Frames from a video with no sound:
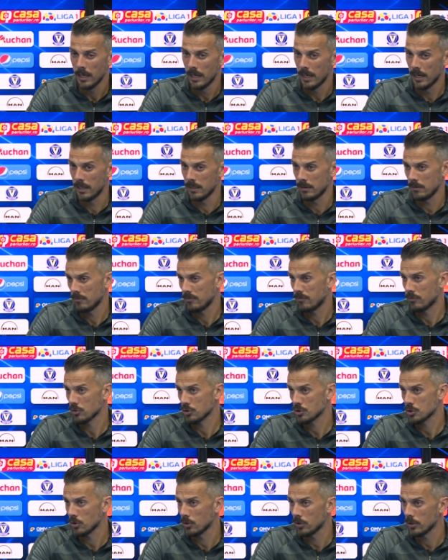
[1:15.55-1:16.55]
and for
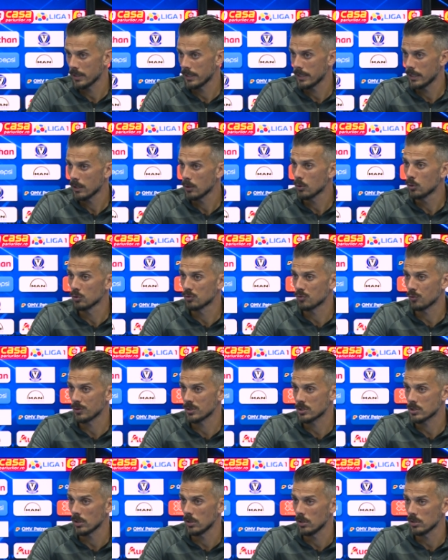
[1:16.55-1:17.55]
sure, uh, good
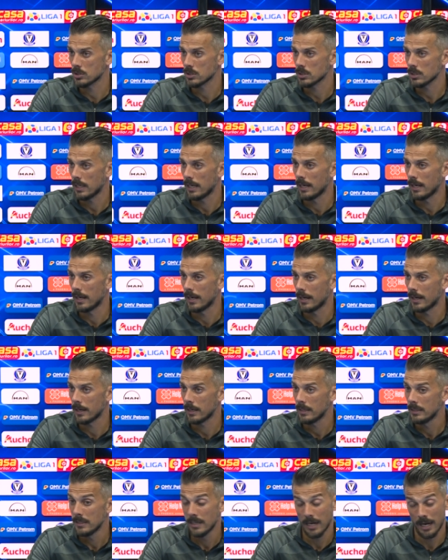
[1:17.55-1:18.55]
results are
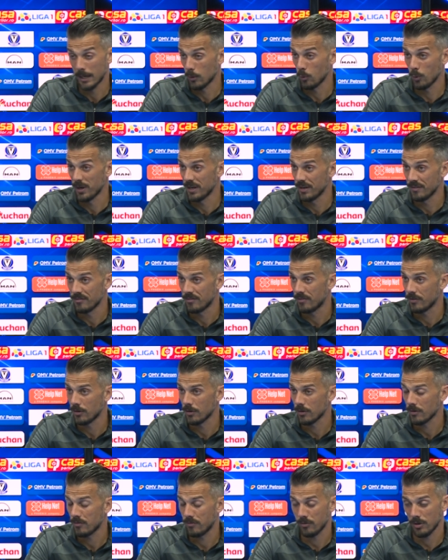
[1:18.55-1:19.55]
are waiting
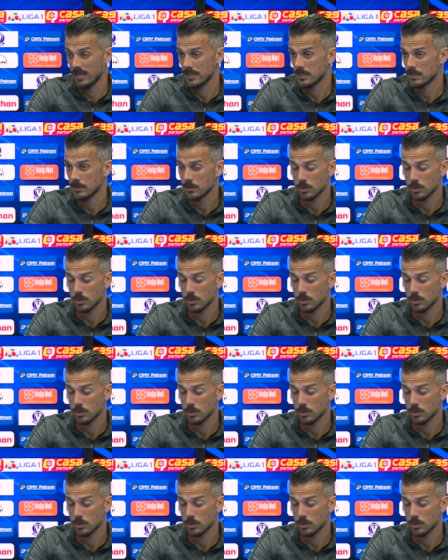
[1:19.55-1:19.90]
for for us.